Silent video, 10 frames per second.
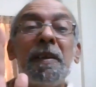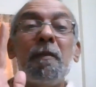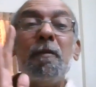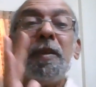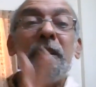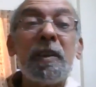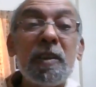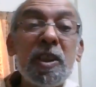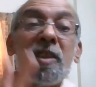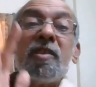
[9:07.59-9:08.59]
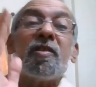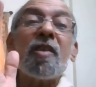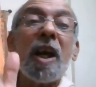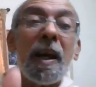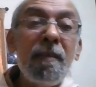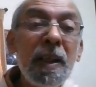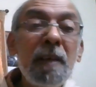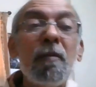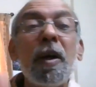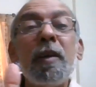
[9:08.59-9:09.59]
which is
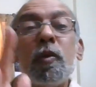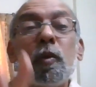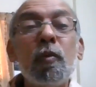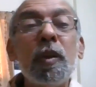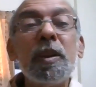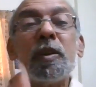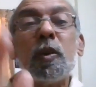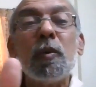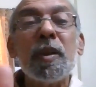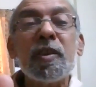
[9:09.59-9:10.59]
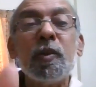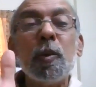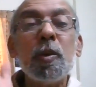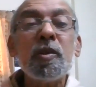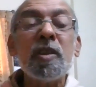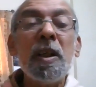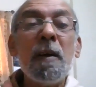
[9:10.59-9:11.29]
driving one to work towards those